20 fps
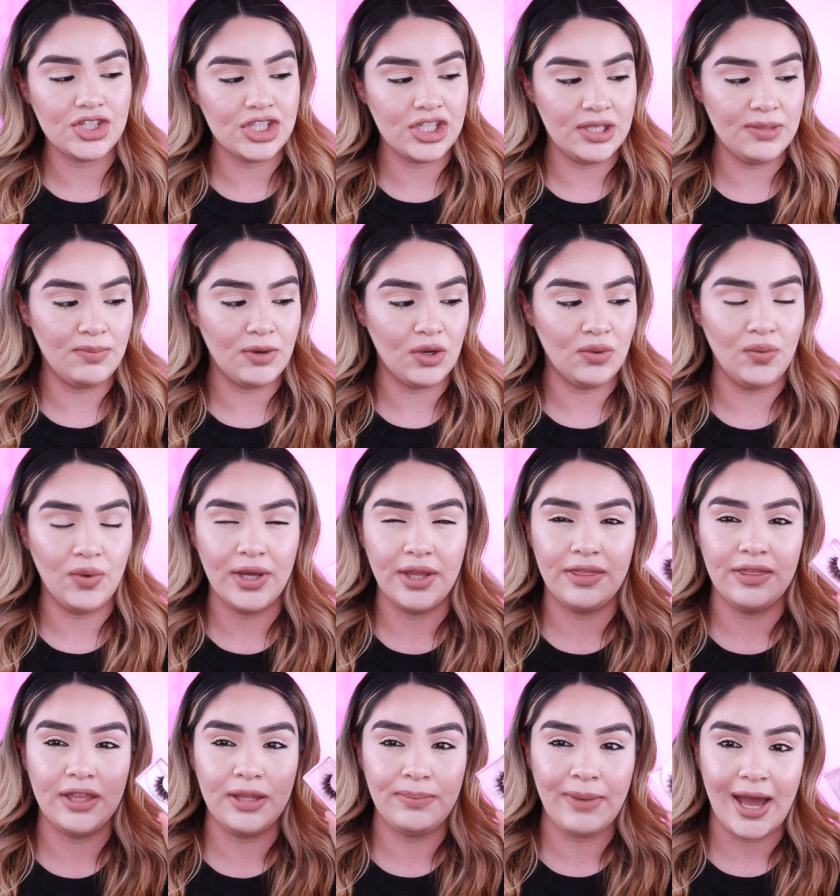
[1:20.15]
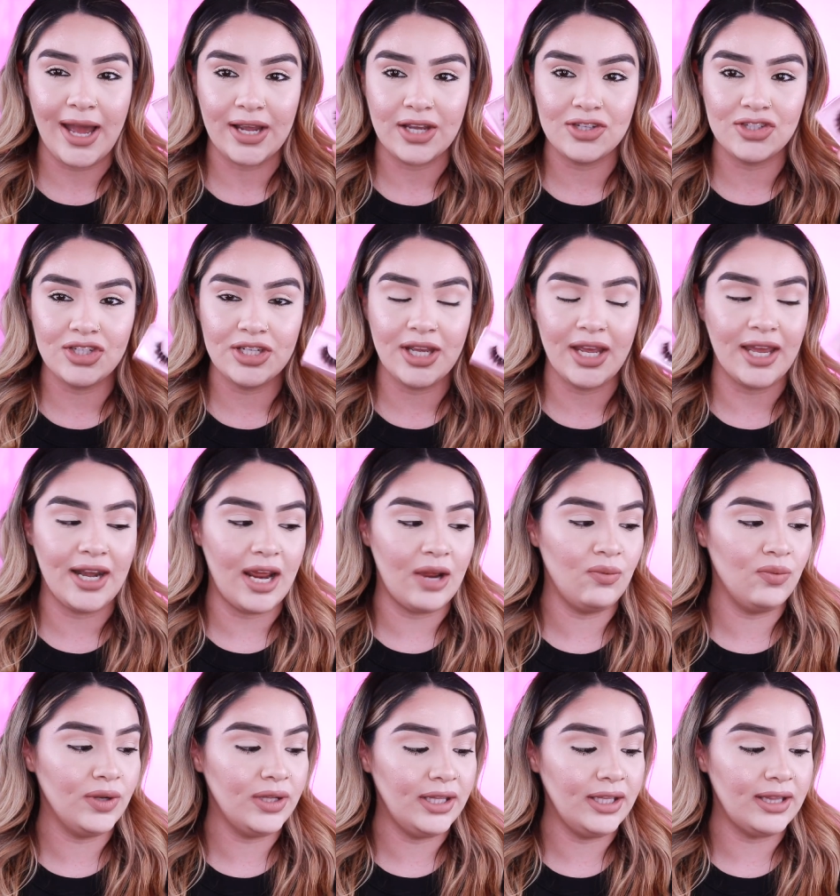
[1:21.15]
cheap with the packaging and i
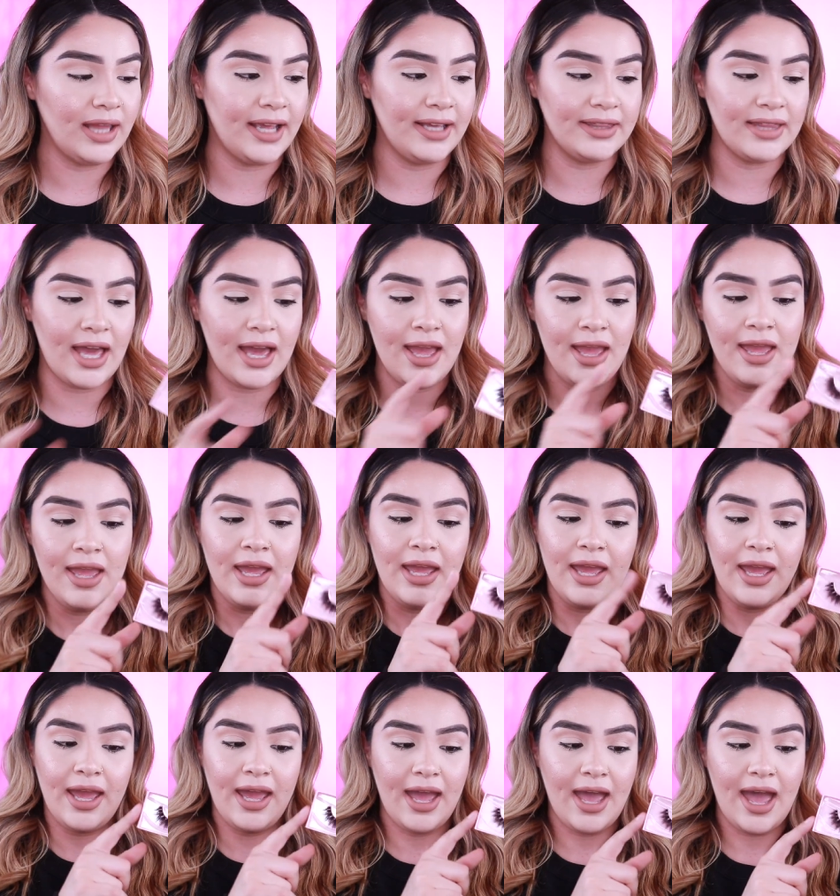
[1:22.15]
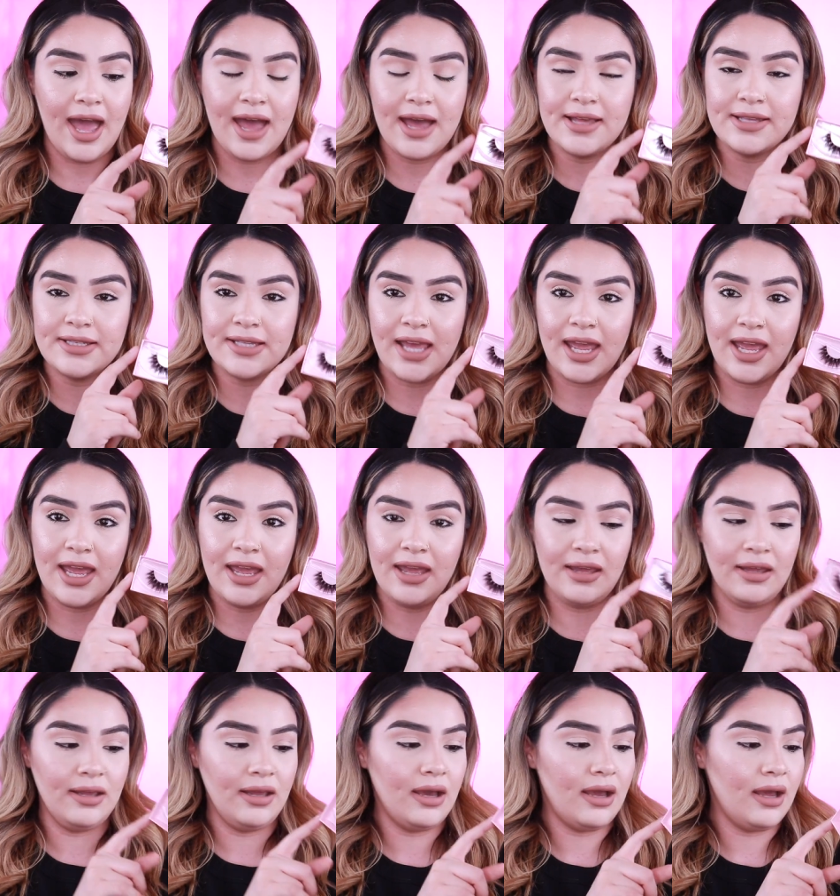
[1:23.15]
really like that it has
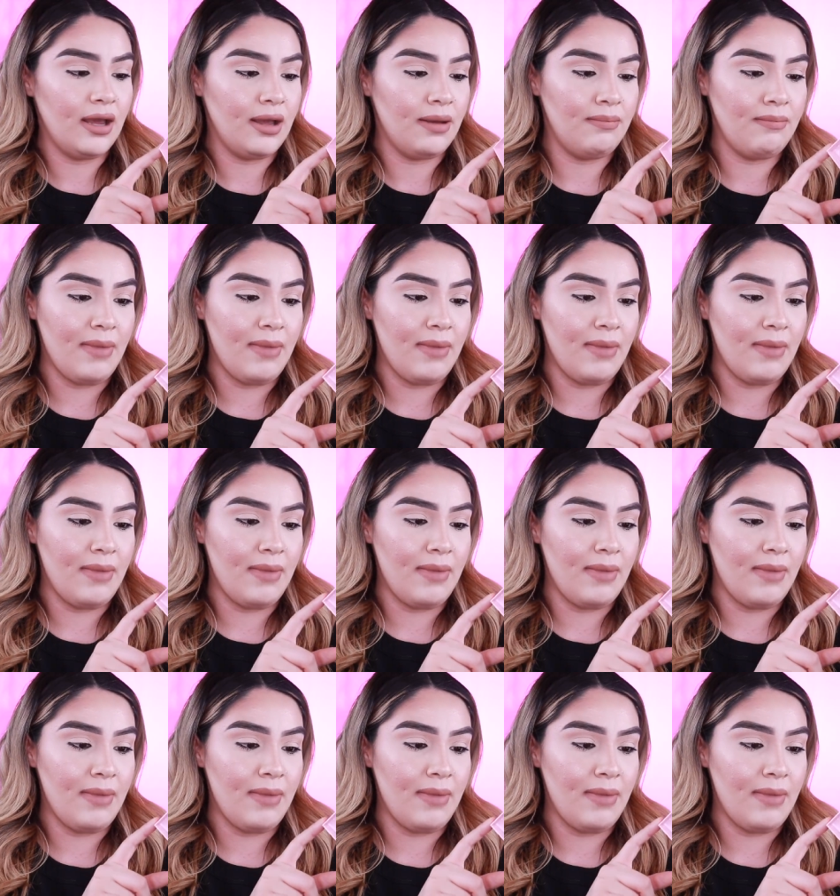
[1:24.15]
a uh,